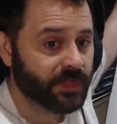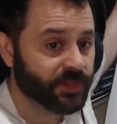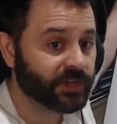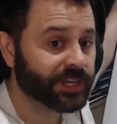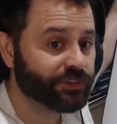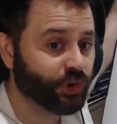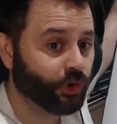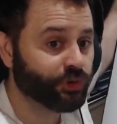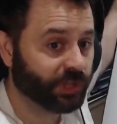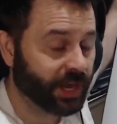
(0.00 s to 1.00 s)
they're gonna get
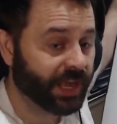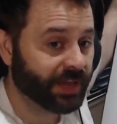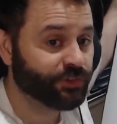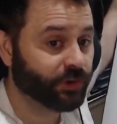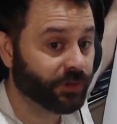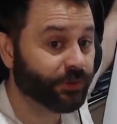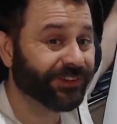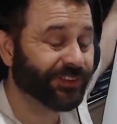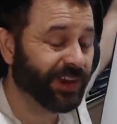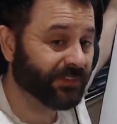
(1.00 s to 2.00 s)
charged a lot extra, and they're
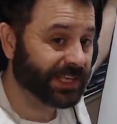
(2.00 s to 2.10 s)
either gonna have to